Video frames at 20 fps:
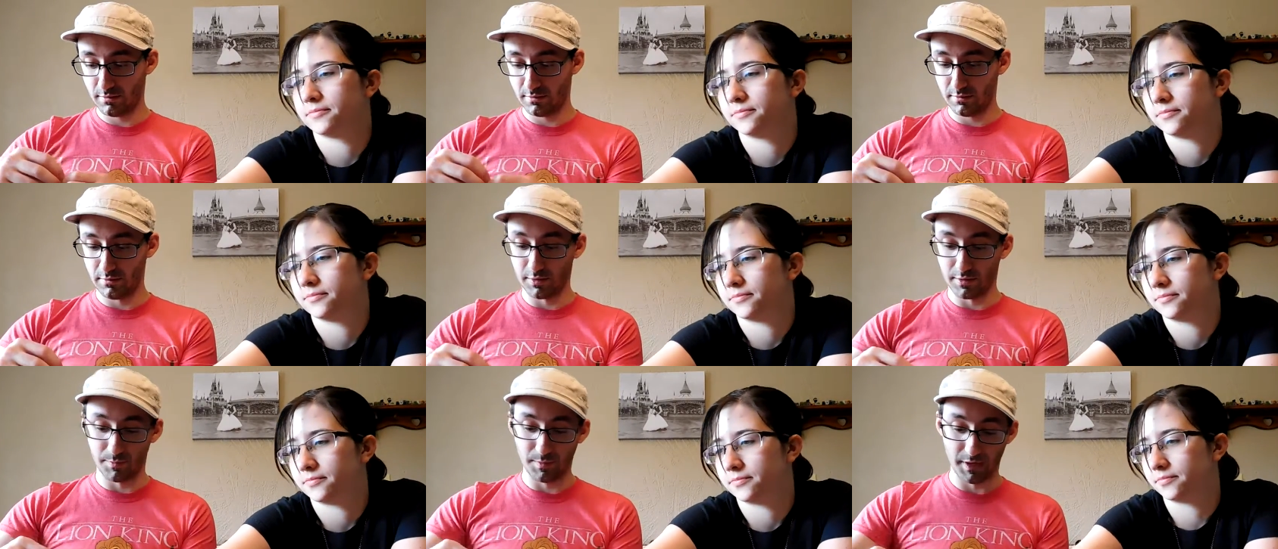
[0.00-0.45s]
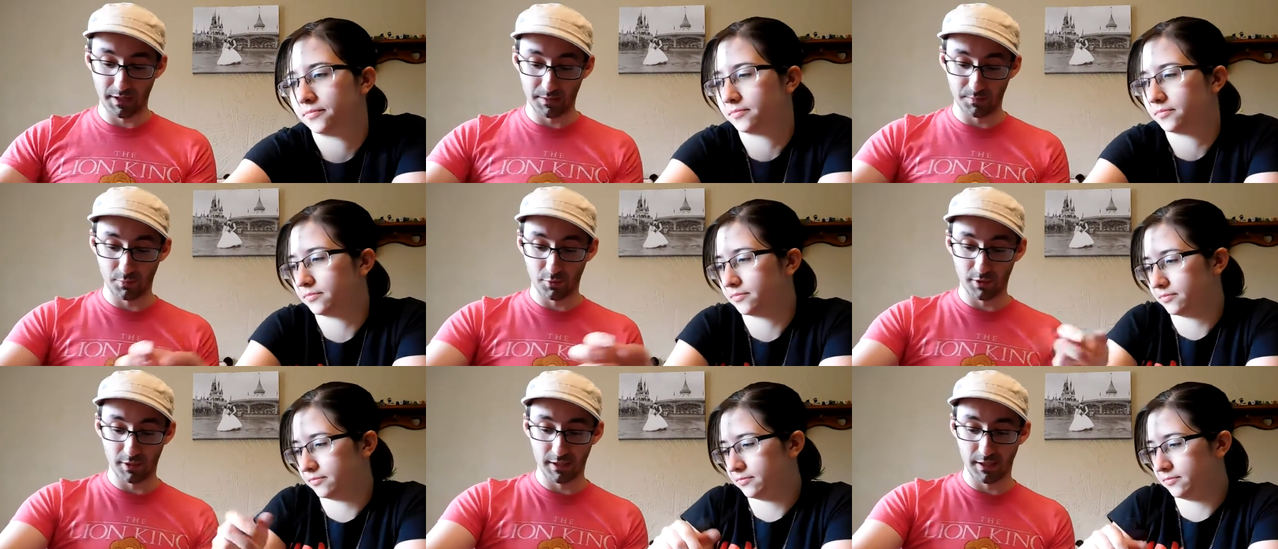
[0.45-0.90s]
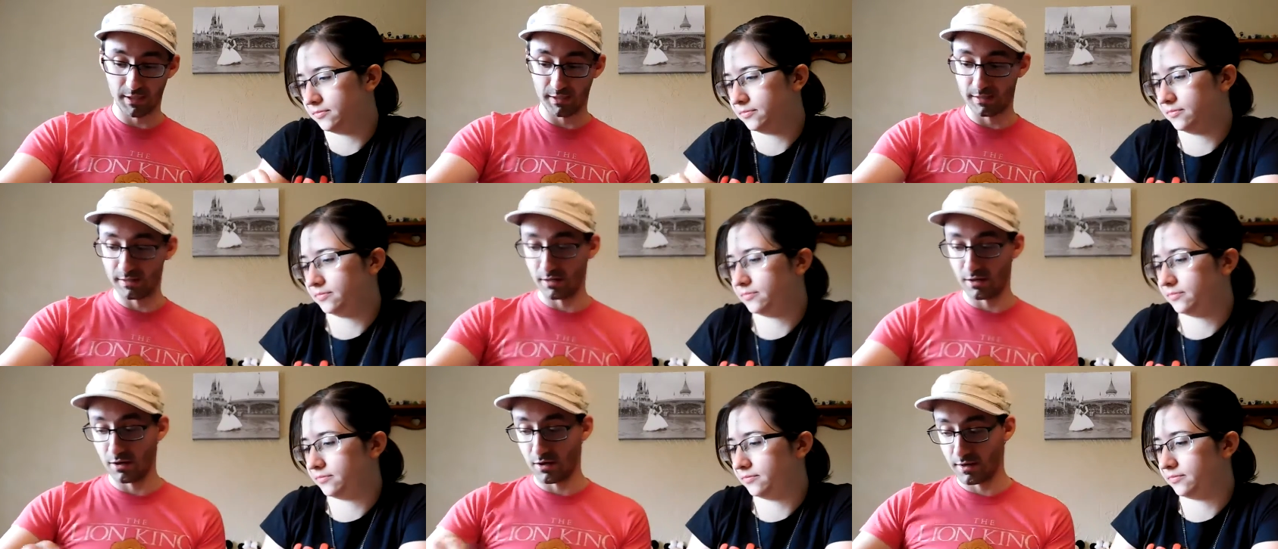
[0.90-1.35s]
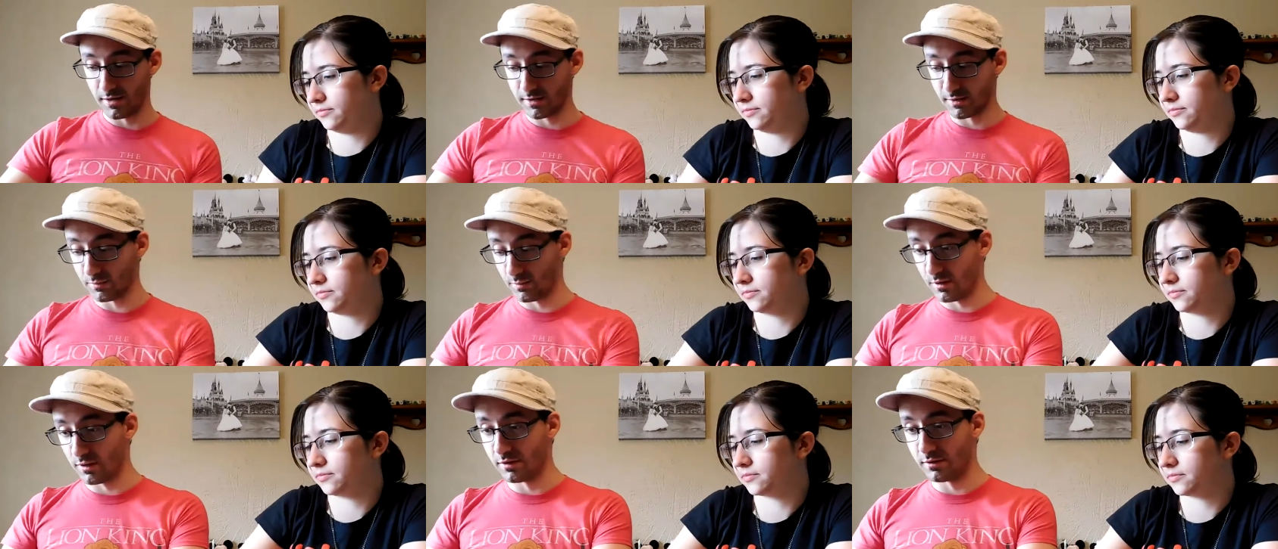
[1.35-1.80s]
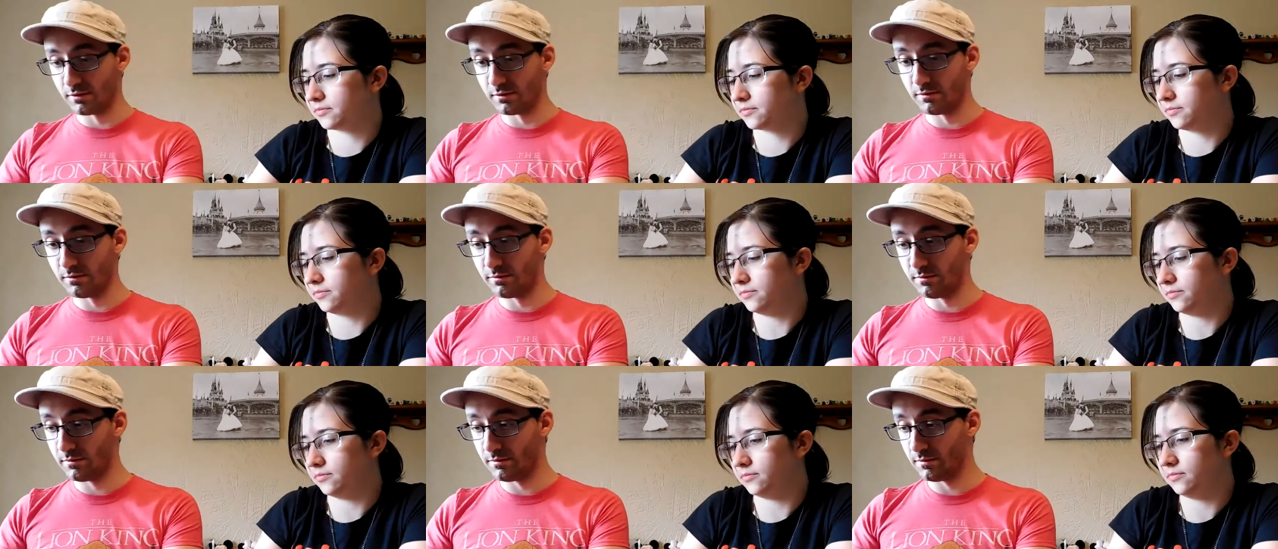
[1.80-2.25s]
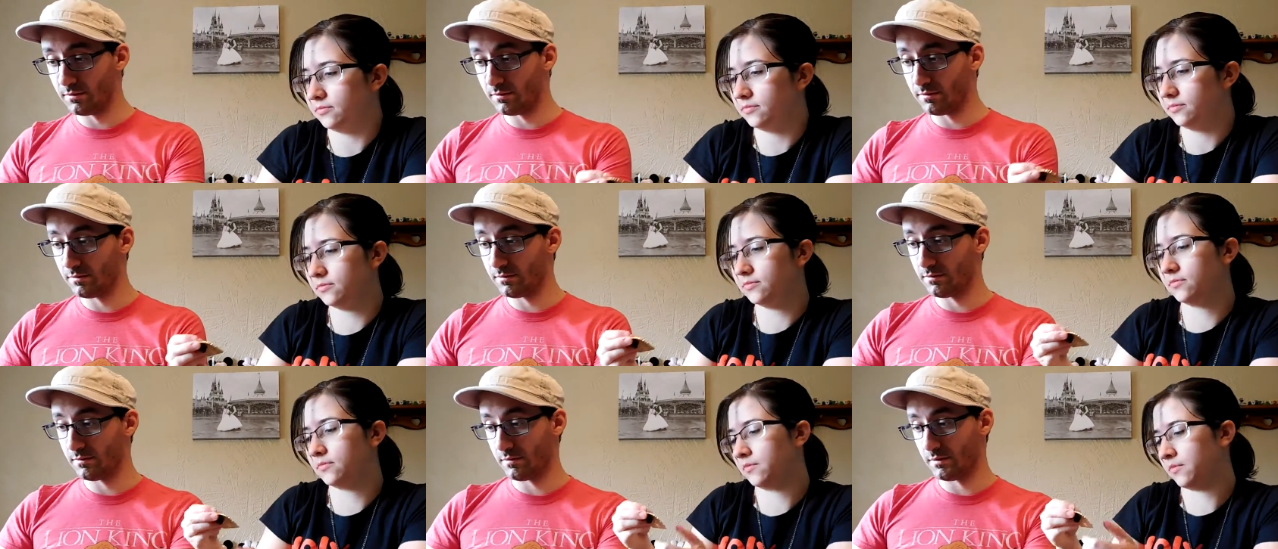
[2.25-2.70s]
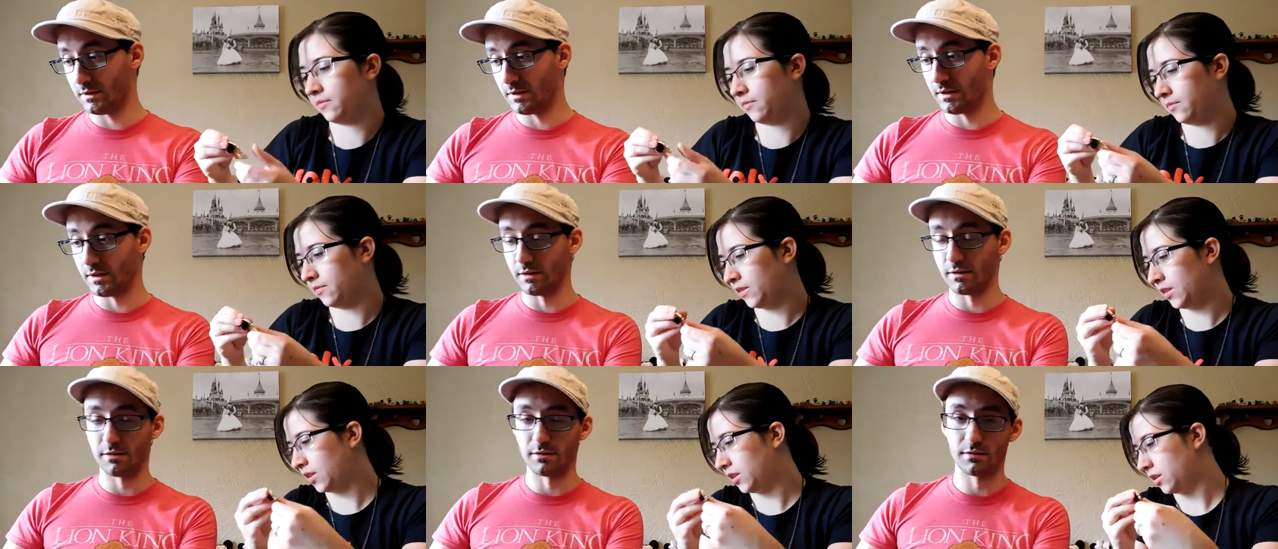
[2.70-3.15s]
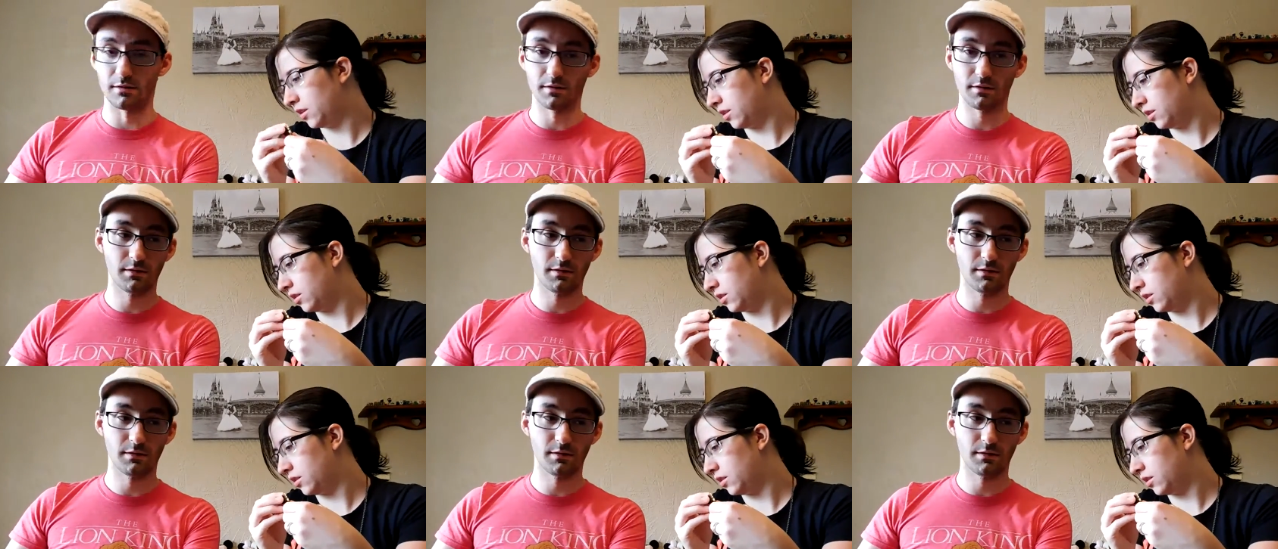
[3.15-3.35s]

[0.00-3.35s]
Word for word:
Speaker 1: Which makes more sense than Oswald and...